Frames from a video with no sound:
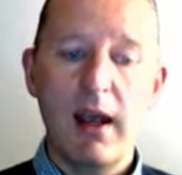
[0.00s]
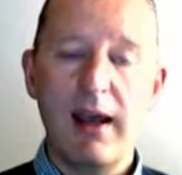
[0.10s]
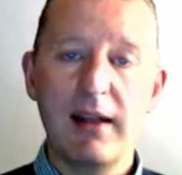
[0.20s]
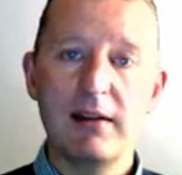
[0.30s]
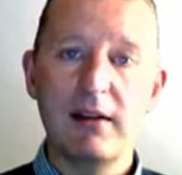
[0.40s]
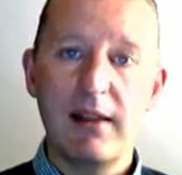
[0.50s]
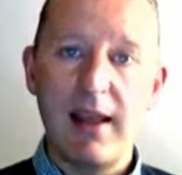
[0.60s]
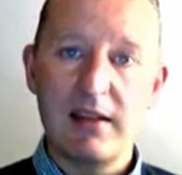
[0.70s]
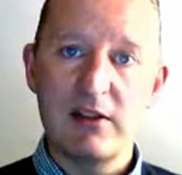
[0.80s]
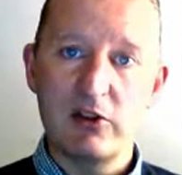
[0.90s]
And
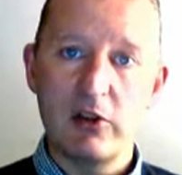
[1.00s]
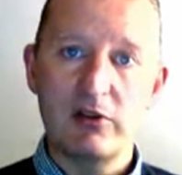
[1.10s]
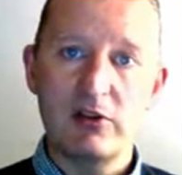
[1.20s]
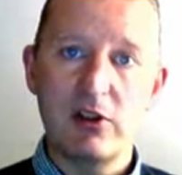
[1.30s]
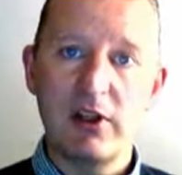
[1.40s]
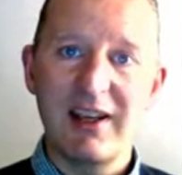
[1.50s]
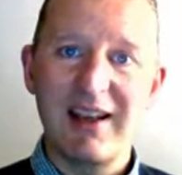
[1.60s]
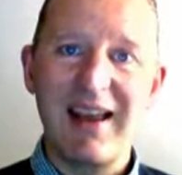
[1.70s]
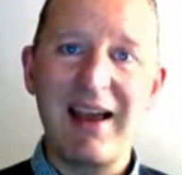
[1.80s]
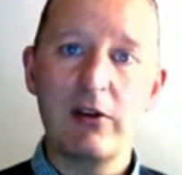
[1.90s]
there the students are
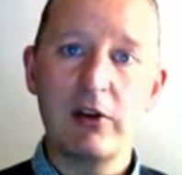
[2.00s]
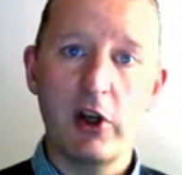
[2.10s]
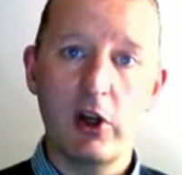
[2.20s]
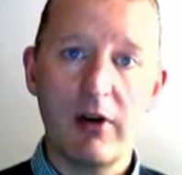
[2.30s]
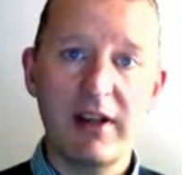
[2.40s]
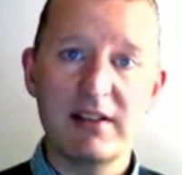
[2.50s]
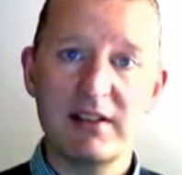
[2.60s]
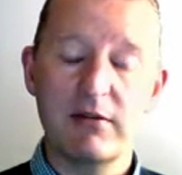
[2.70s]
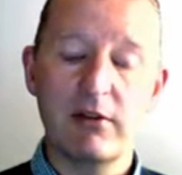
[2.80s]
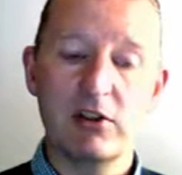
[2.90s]
looking at how the
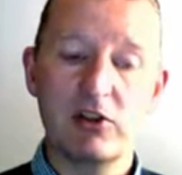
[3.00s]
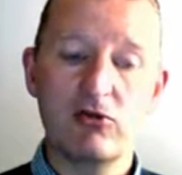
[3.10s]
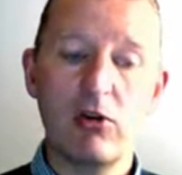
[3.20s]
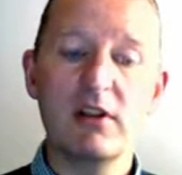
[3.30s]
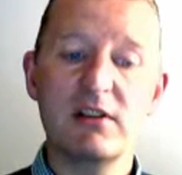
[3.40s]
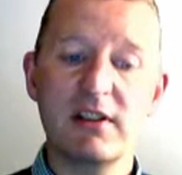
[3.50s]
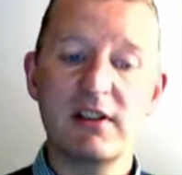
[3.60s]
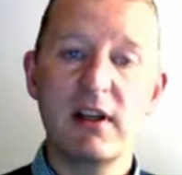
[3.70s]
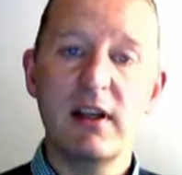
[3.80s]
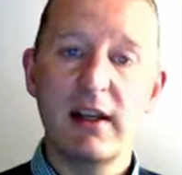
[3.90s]
curators have
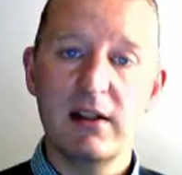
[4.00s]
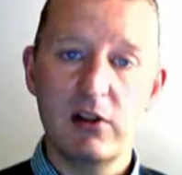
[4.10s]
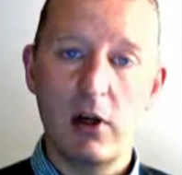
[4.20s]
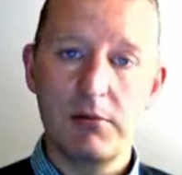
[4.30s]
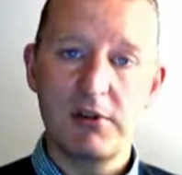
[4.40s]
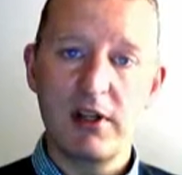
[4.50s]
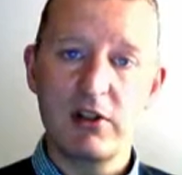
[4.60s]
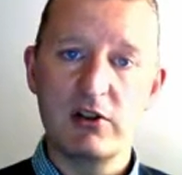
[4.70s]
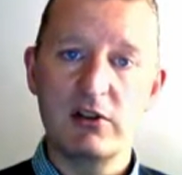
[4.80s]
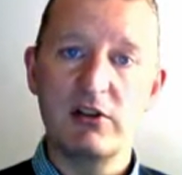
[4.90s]
constructed
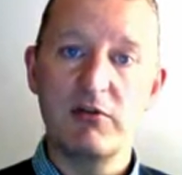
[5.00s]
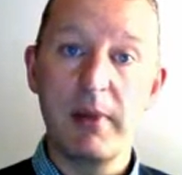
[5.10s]
interpretations,